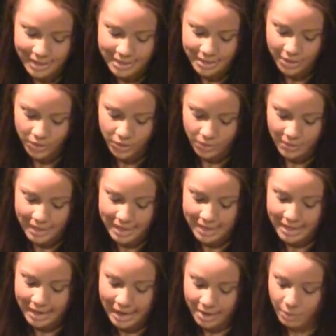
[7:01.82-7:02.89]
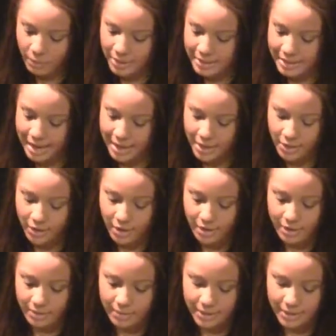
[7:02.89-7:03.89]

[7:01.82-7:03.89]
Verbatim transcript: tending to late at night when Daddy guarded